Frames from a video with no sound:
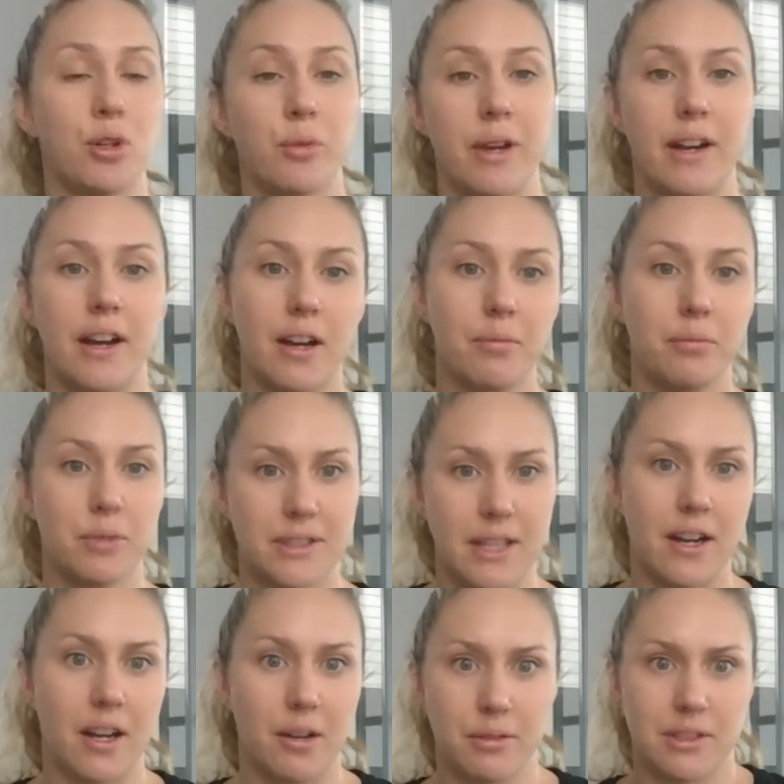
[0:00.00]
went up was
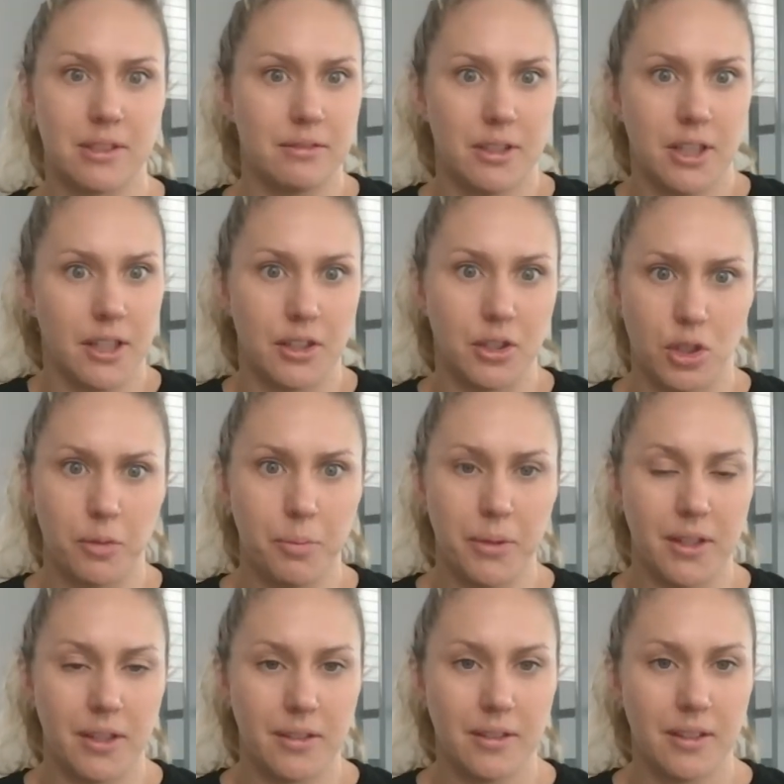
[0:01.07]
that I was going to drop
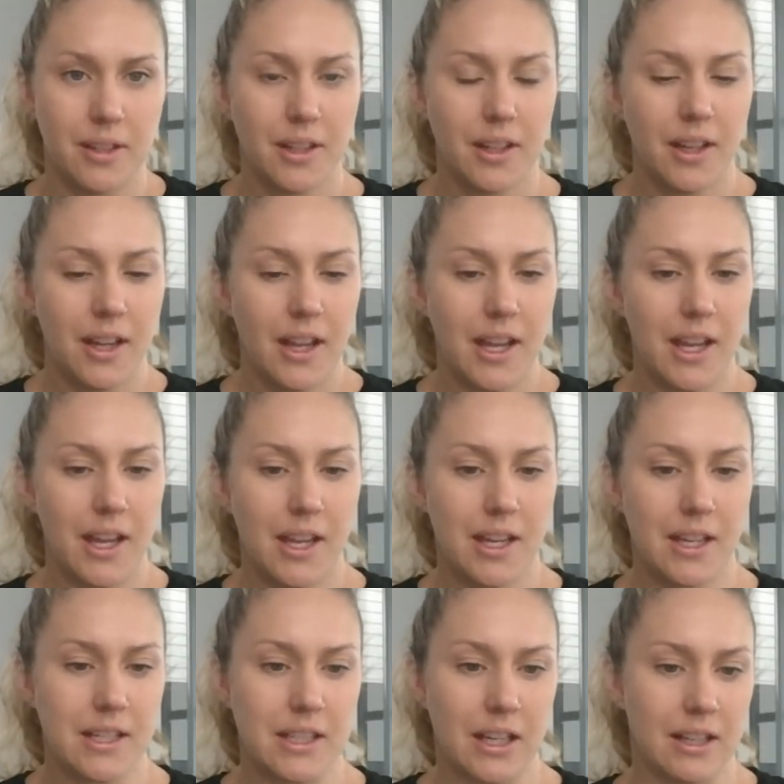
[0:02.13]
it.
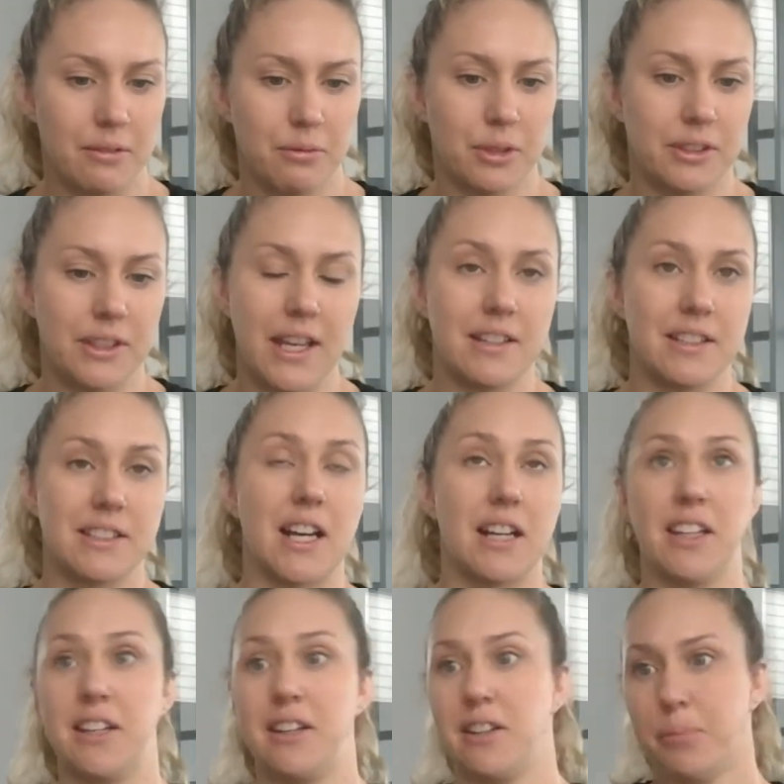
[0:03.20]
And I would then start
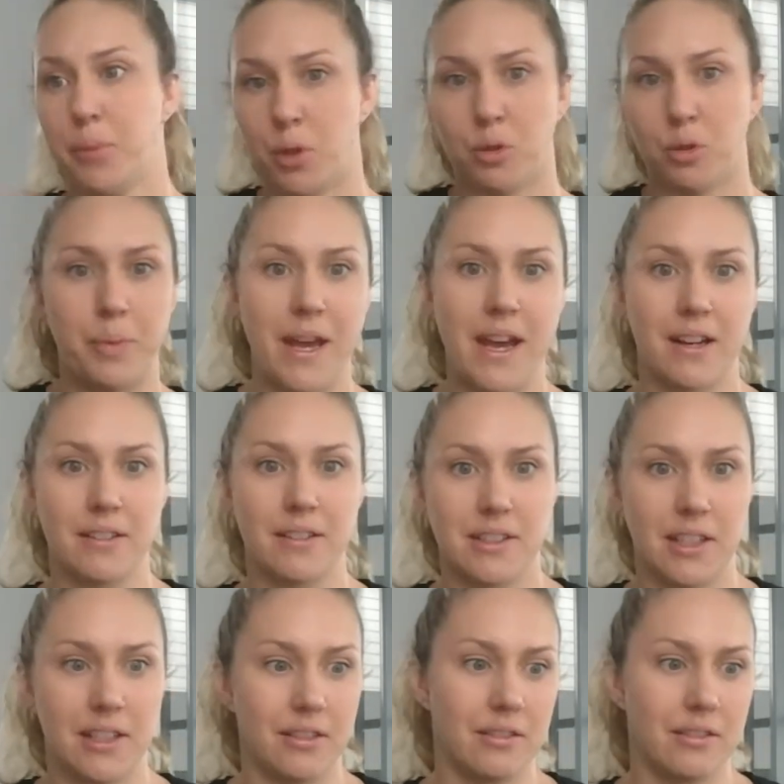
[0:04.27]
letting the ball bounce,
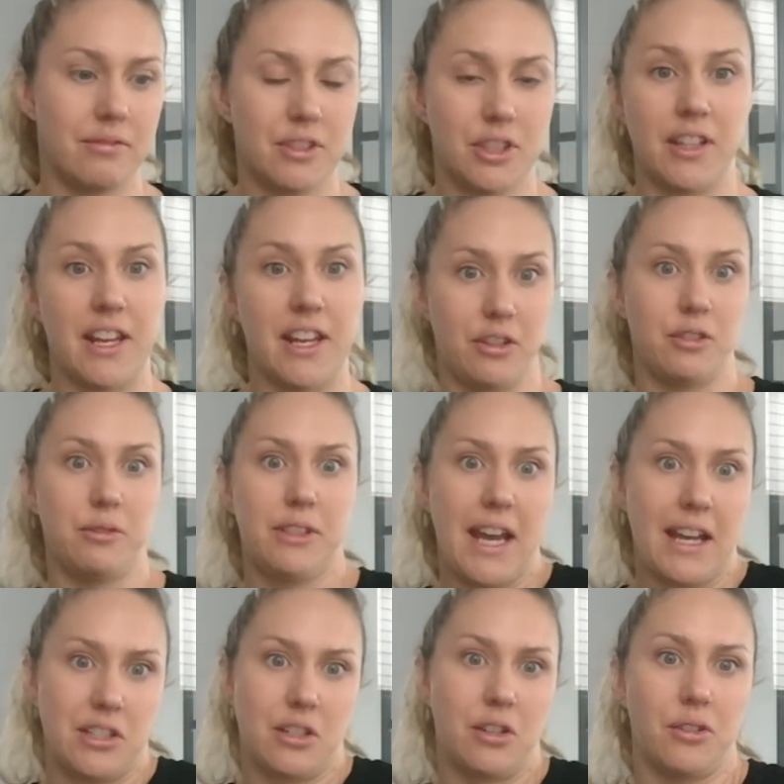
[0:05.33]
and so then I could
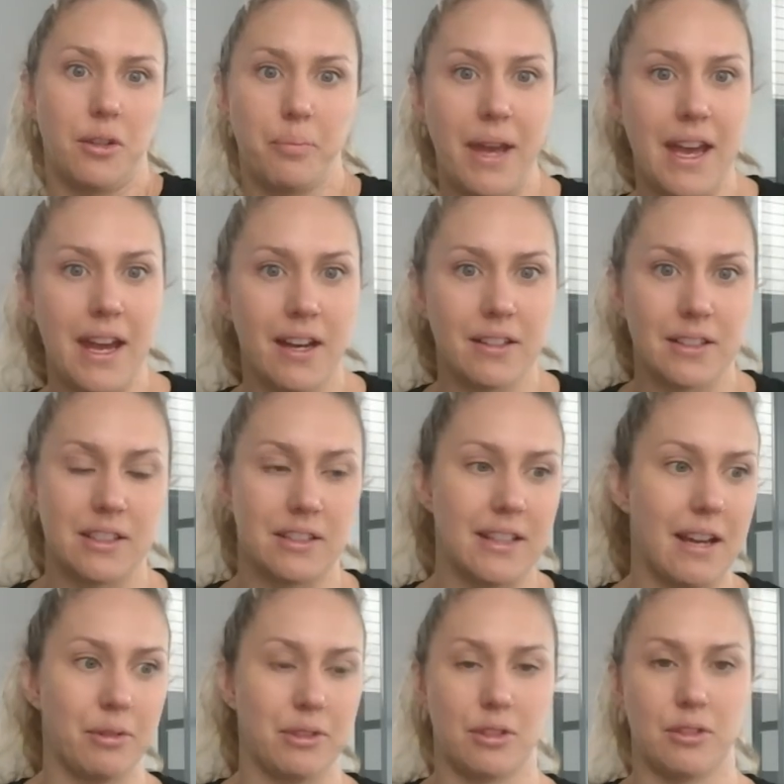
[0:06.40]
catch it on the bounce. And
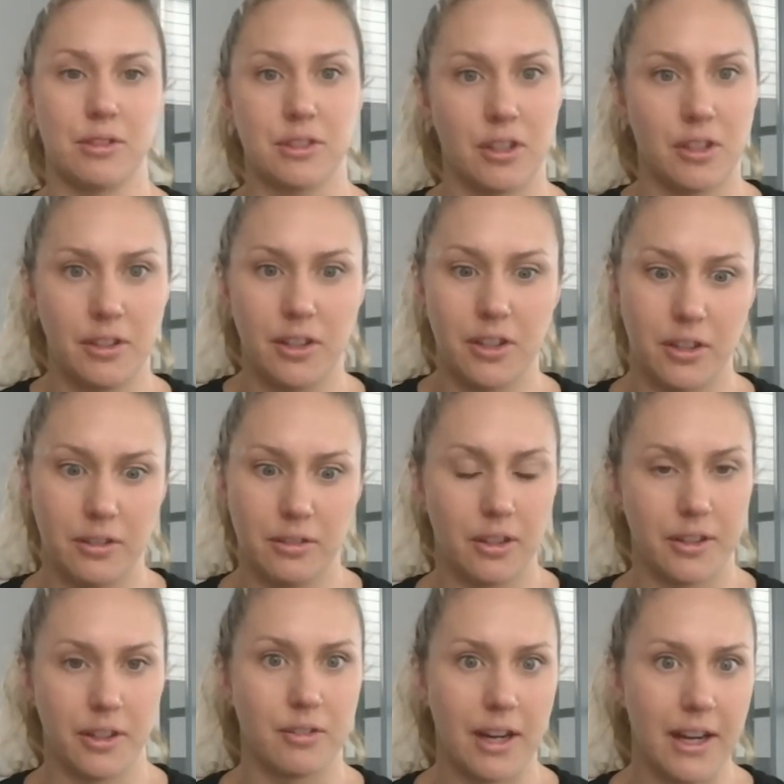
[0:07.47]
that was also, you know,
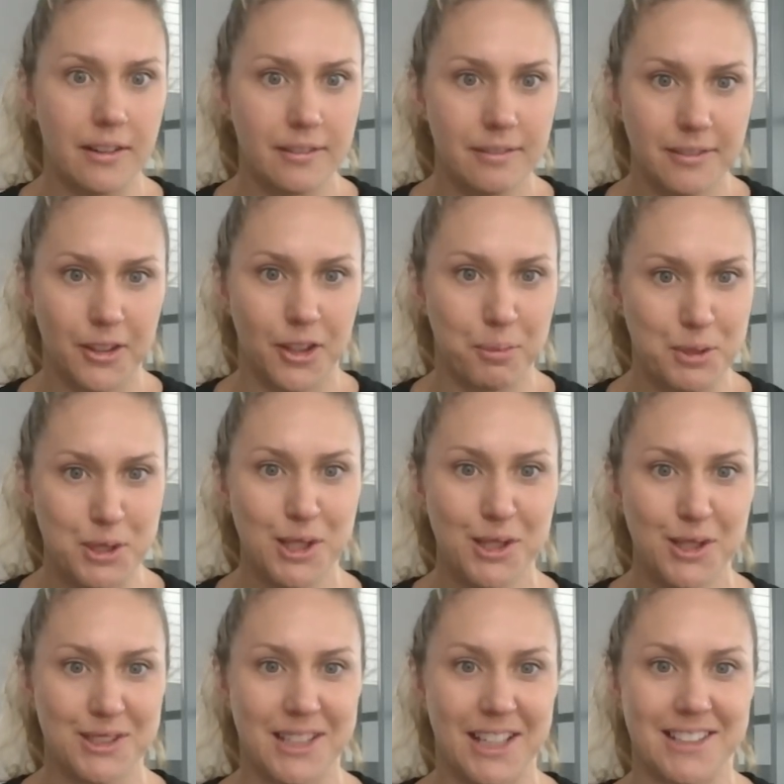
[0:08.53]
not a great option,
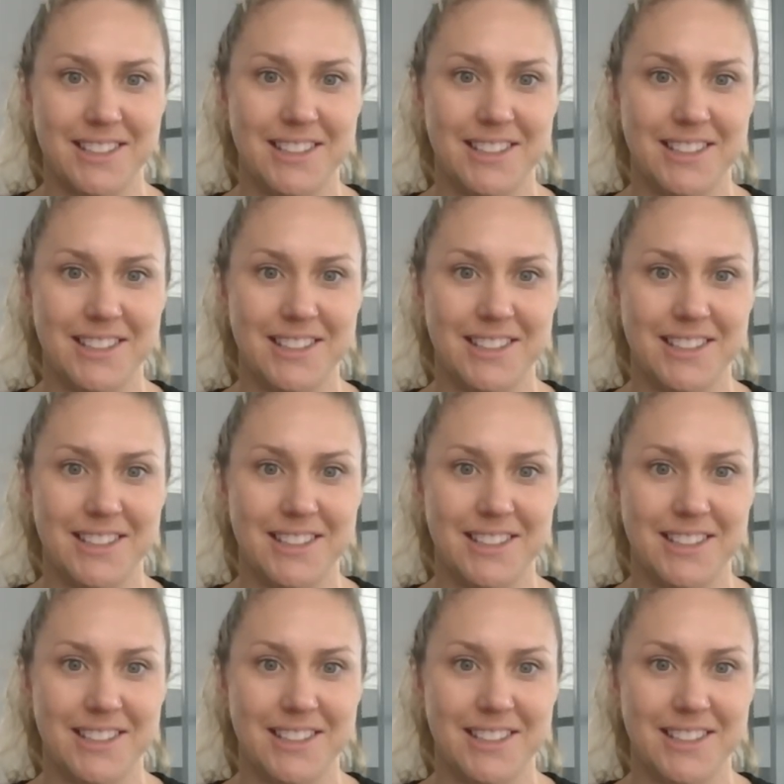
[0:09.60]
because that